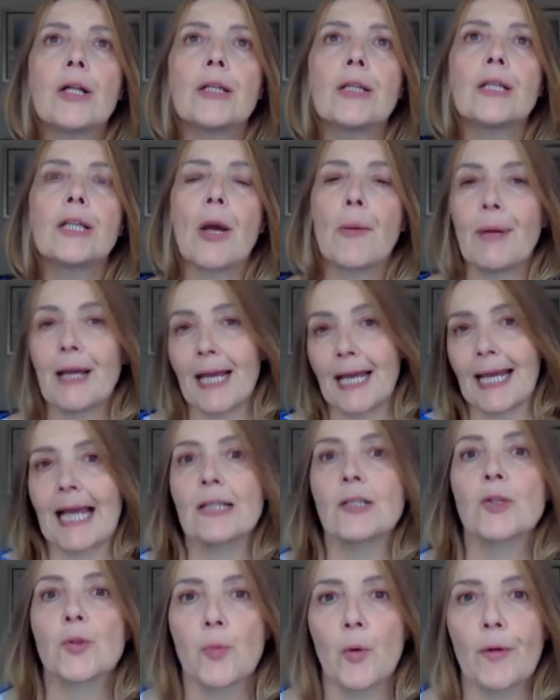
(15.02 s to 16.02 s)
going
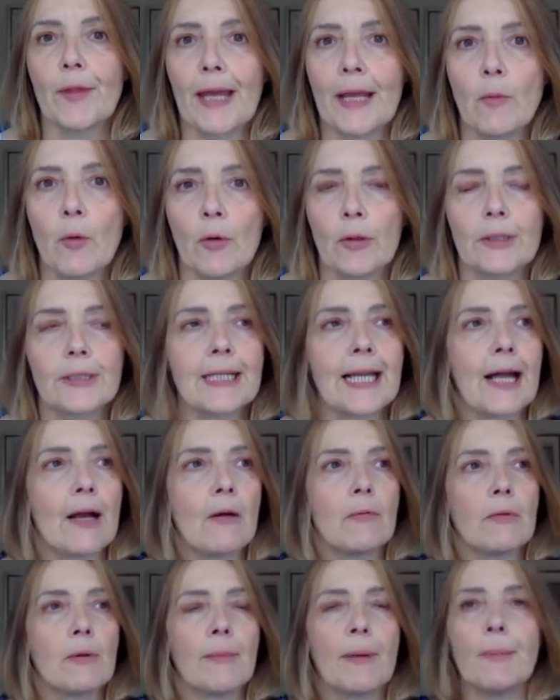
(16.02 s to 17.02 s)
against what they want.
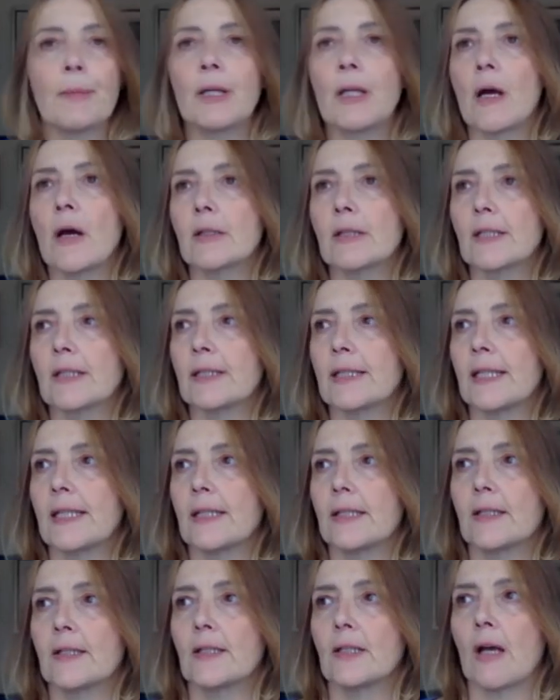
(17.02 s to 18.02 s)
Now, remember,
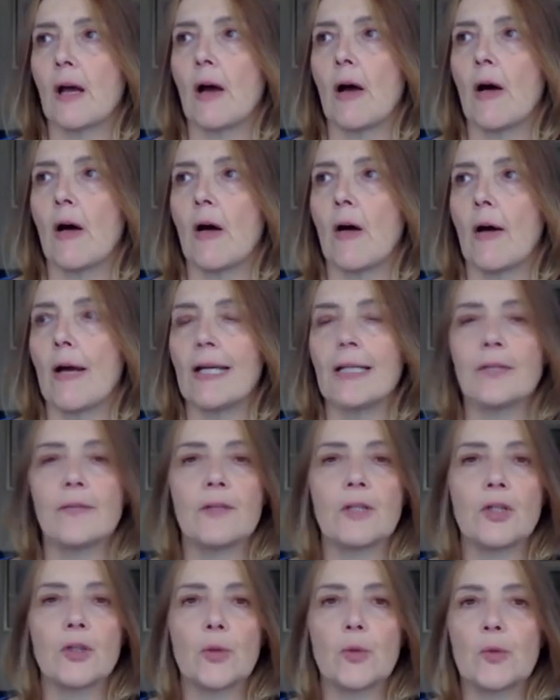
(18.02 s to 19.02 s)
narcissists are
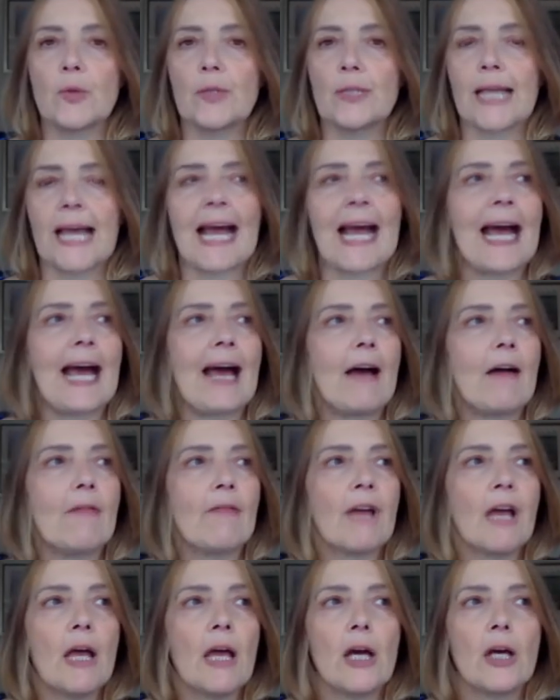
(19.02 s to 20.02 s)
individuals that
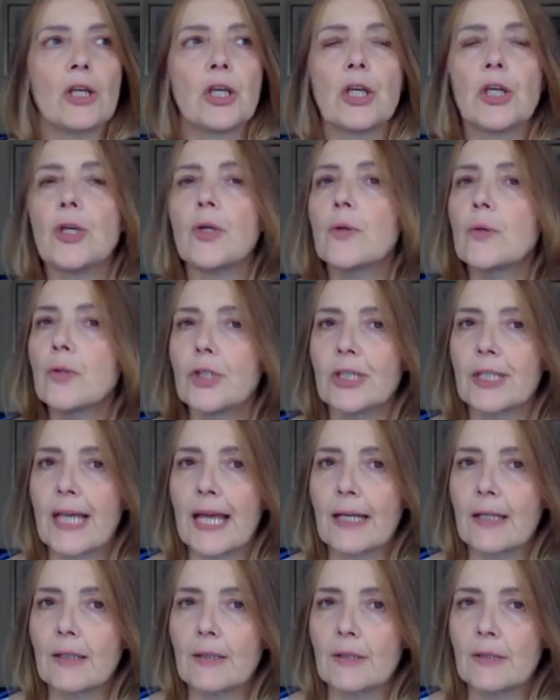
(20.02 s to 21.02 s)
have a huge
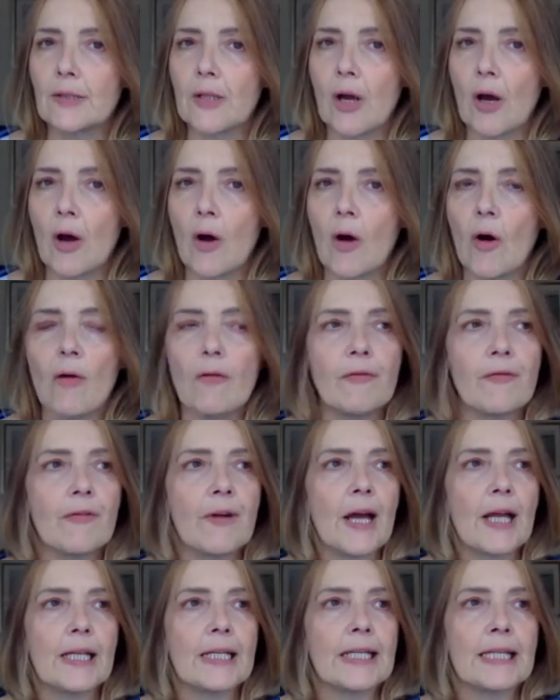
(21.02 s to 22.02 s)
sense of
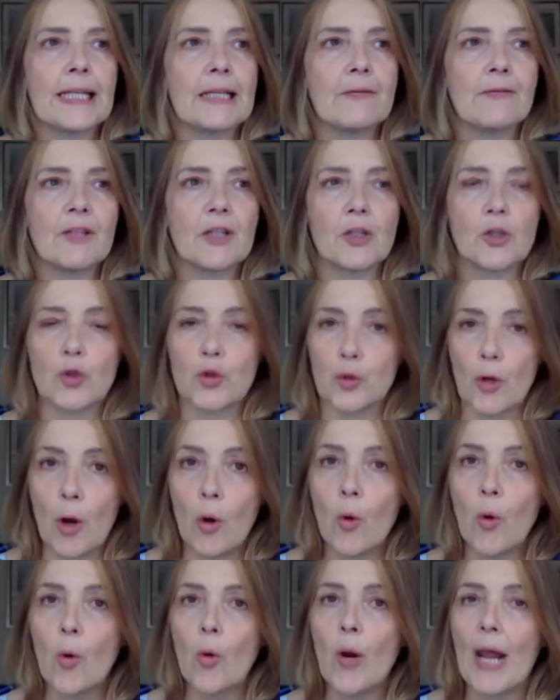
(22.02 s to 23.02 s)
need for
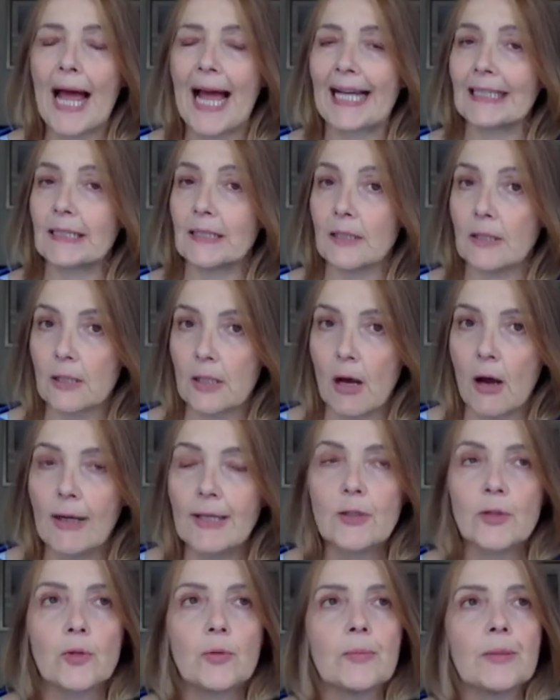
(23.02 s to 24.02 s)
control and
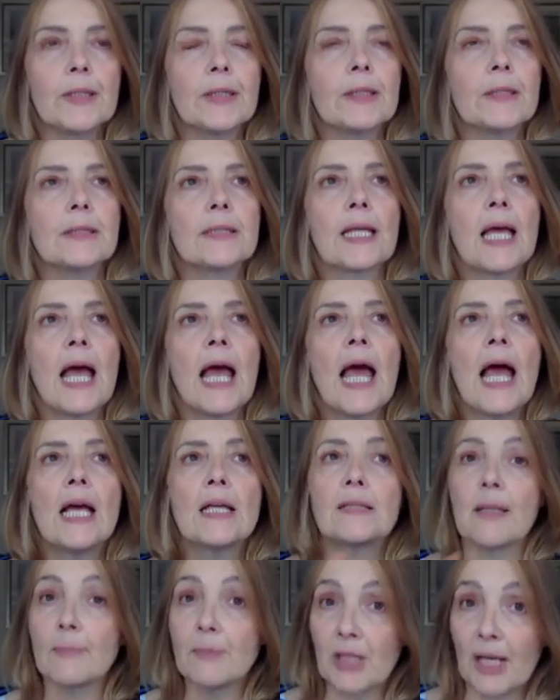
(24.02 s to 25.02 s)
entitlement.
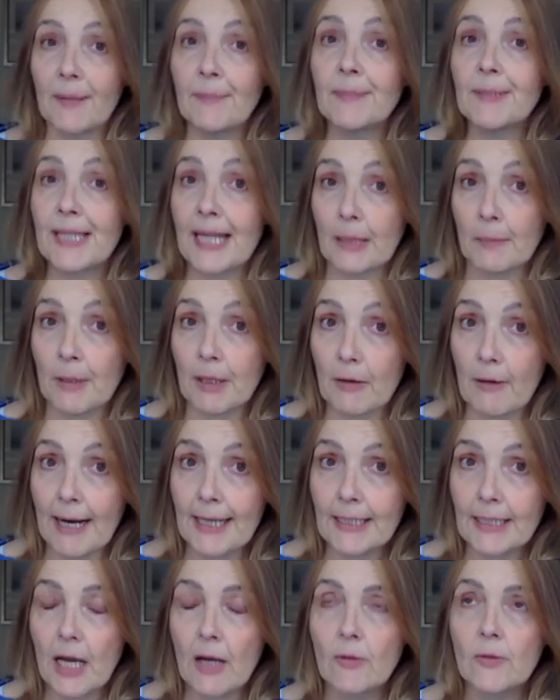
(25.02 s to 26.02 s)
Sometimes they can be
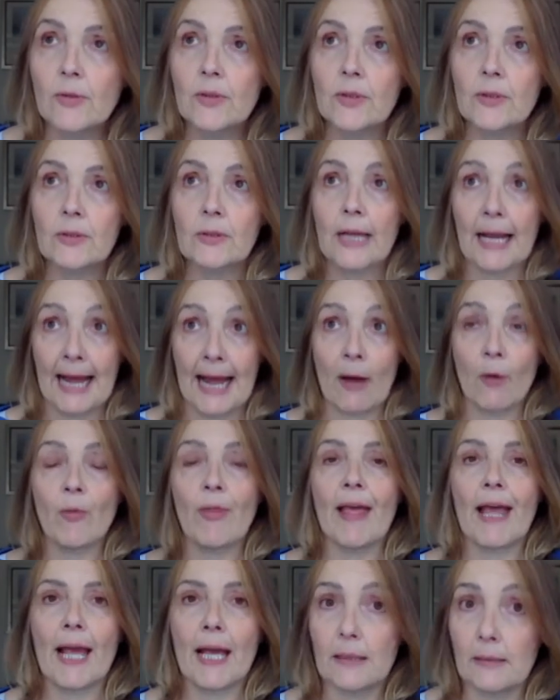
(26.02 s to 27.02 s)
grandiose and out
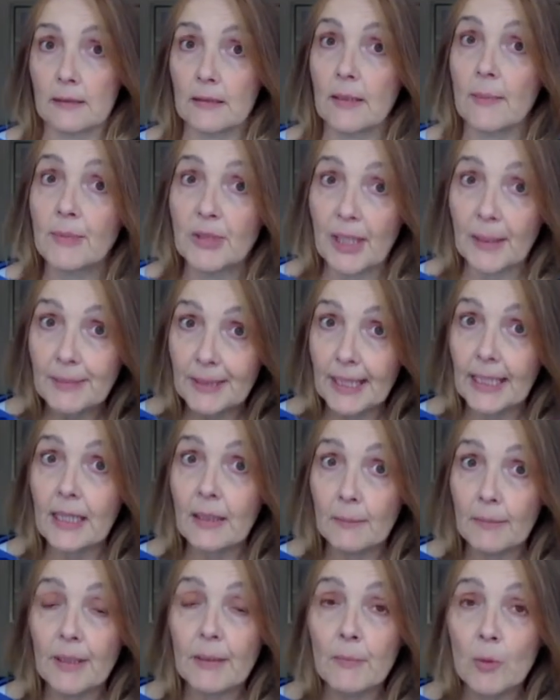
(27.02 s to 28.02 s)
there, and sometimes they
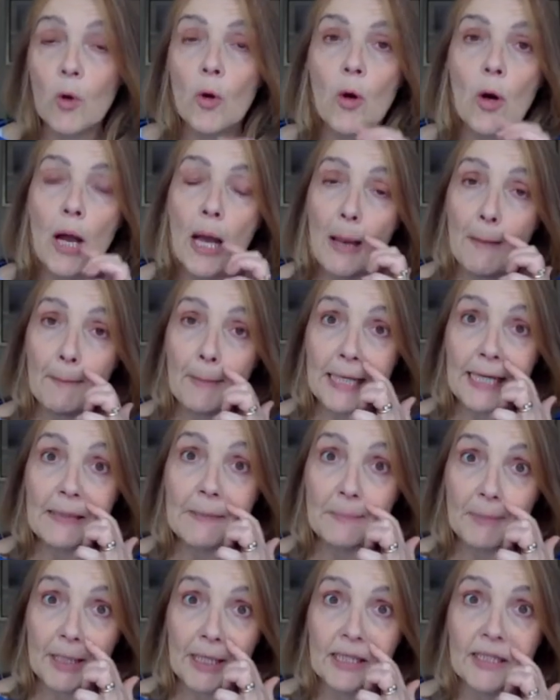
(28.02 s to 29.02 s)
can be more
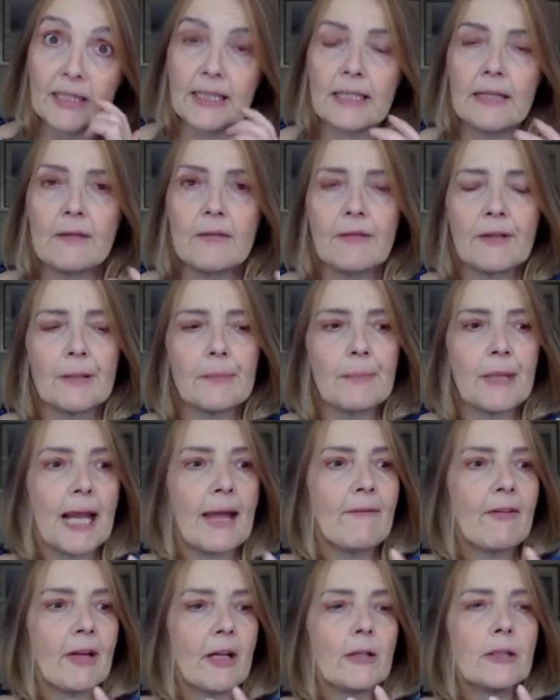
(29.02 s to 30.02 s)
manipulative and
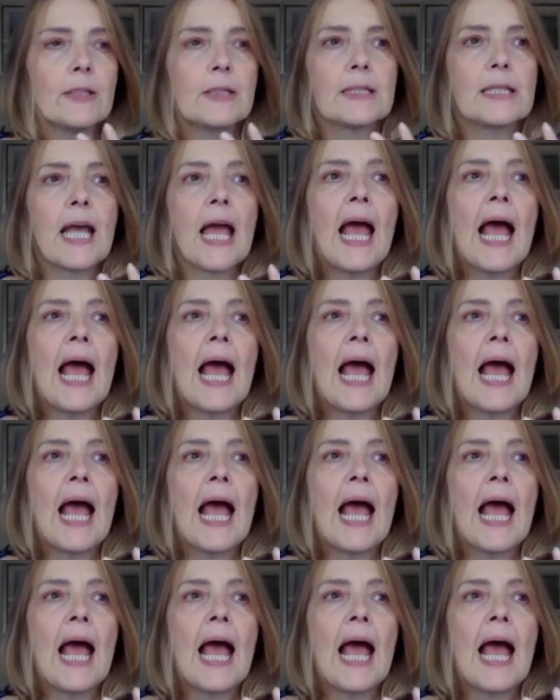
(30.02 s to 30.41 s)
malevolent.